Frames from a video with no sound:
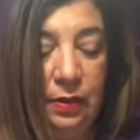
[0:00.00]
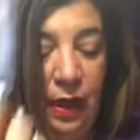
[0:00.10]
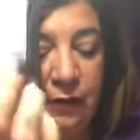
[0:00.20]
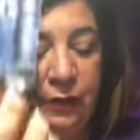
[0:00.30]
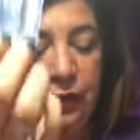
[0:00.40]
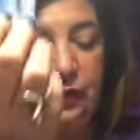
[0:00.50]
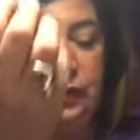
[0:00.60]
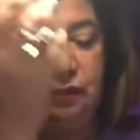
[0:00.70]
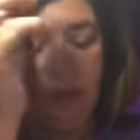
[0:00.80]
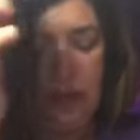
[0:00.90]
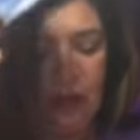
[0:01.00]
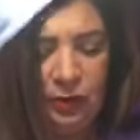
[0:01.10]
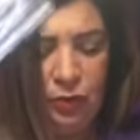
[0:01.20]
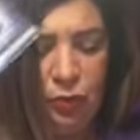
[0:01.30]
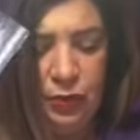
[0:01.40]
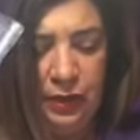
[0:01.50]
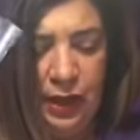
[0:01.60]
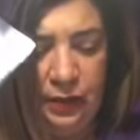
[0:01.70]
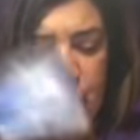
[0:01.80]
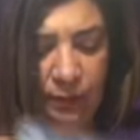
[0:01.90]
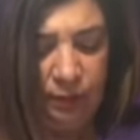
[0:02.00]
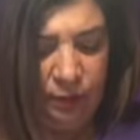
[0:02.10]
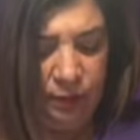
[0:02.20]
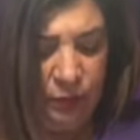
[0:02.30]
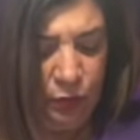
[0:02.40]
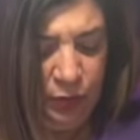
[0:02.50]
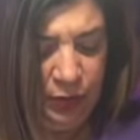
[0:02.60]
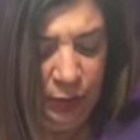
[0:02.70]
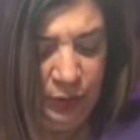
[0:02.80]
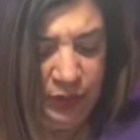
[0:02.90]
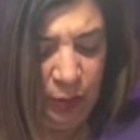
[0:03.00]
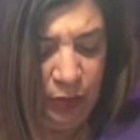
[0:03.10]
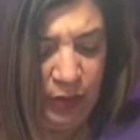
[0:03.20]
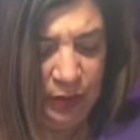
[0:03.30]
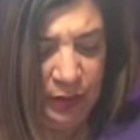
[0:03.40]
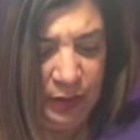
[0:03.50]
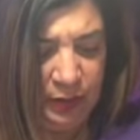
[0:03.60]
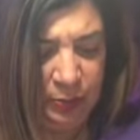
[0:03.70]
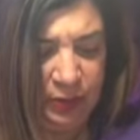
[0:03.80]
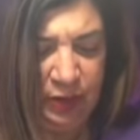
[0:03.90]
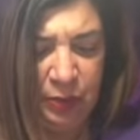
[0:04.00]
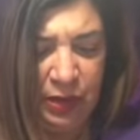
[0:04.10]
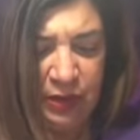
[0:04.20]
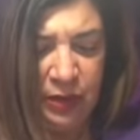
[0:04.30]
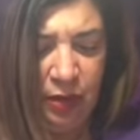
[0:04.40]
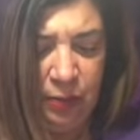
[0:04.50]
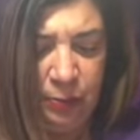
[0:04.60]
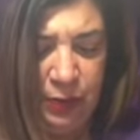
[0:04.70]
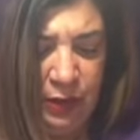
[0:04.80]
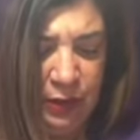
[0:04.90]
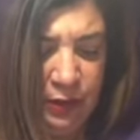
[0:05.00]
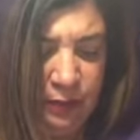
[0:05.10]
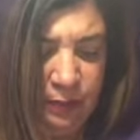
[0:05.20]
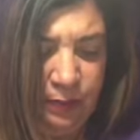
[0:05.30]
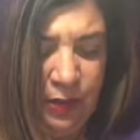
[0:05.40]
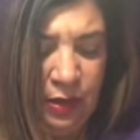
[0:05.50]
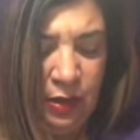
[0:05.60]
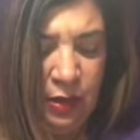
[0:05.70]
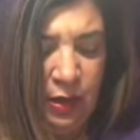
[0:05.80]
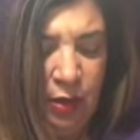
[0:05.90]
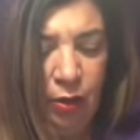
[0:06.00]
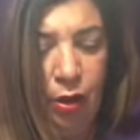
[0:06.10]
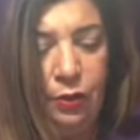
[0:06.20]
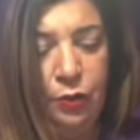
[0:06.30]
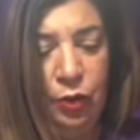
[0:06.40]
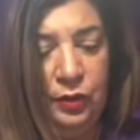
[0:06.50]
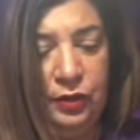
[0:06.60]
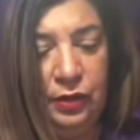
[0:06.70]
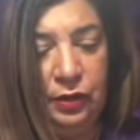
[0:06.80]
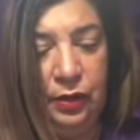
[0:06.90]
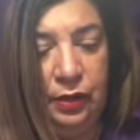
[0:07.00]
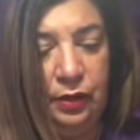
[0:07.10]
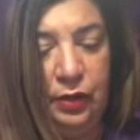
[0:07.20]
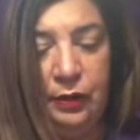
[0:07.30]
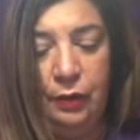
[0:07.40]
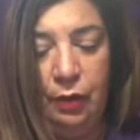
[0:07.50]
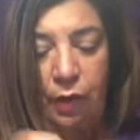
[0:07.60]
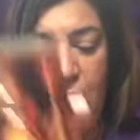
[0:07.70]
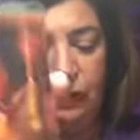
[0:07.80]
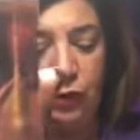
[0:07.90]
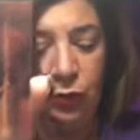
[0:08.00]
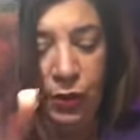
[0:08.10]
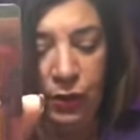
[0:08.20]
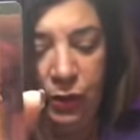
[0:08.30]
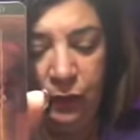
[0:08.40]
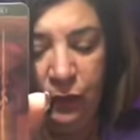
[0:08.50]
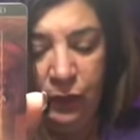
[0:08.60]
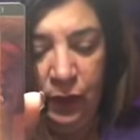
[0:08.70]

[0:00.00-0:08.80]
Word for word: I feel that something had to do with that. You were dealing with someone like this, but something is not completed. And a lot of you are still like, there you go. I have the Queen of